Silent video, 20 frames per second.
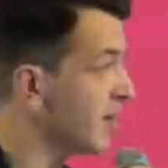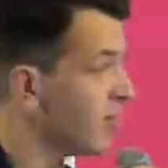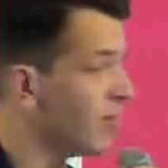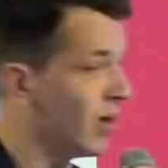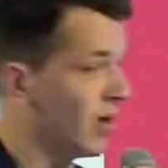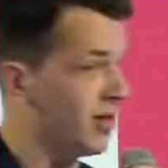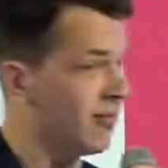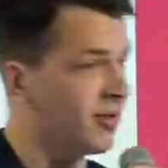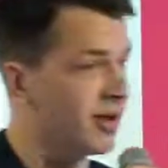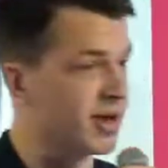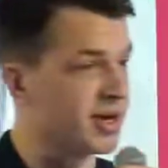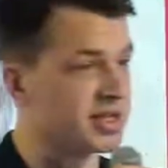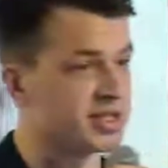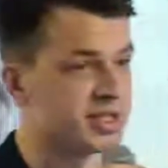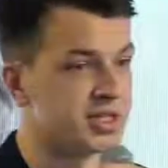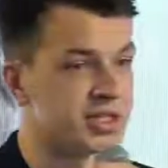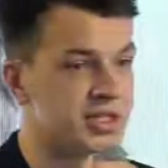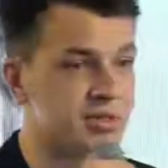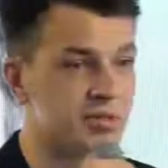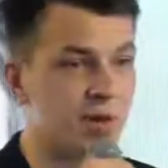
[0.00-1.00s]

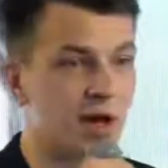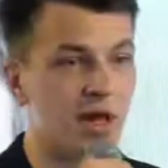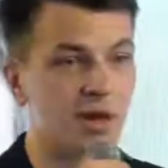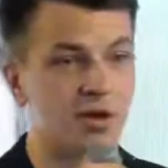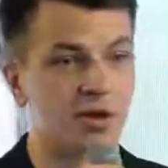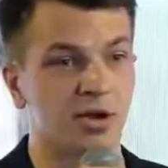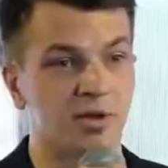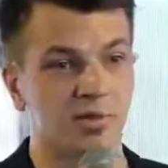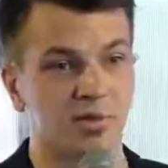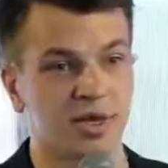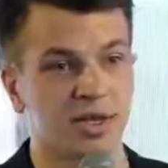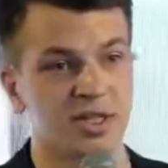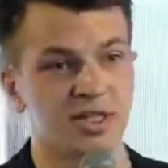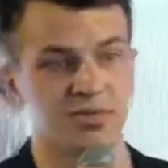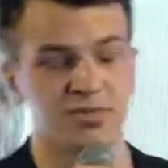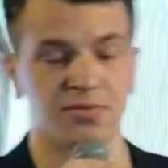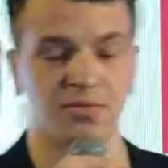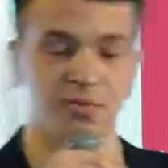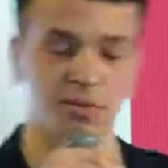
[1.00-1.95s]
Whereas in smaller companies,